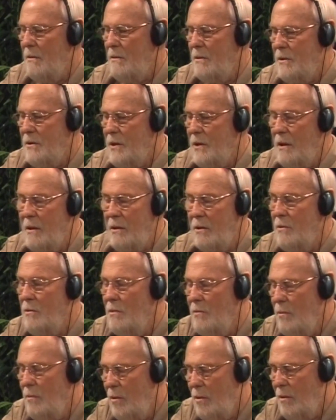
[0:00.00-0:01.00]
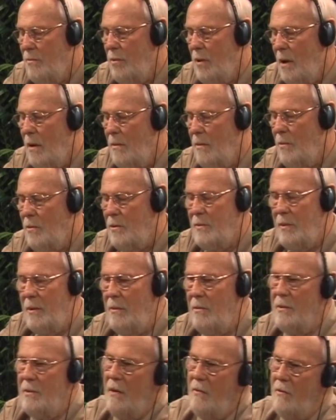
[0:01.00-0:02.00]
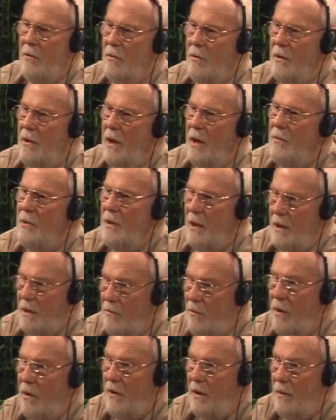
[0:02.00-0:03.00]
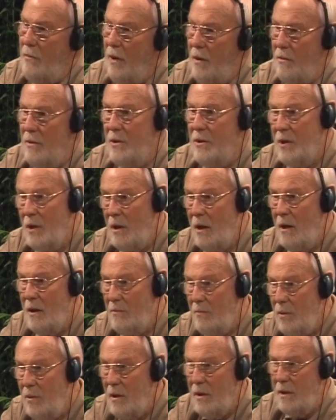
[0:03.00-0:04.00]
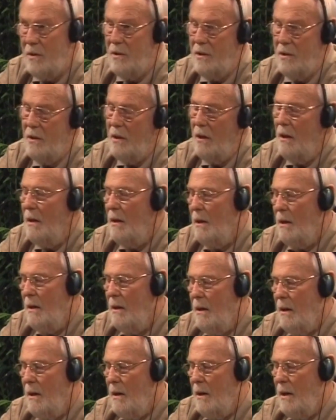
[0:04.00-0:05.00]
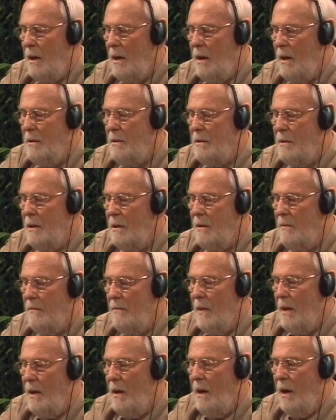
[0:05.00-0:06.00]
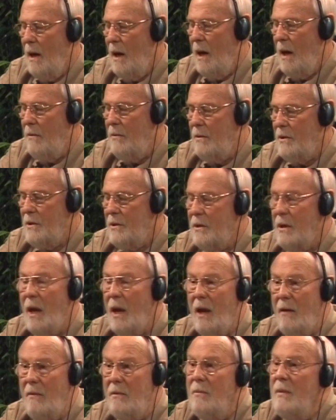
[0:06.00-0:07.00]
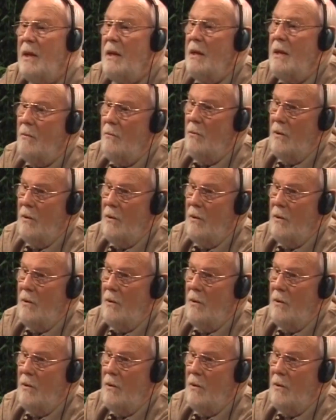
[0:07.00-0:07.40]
Sunday School Board, probably most people never heard of that, but anyway, they publish a lot of books. And I was to have a meeting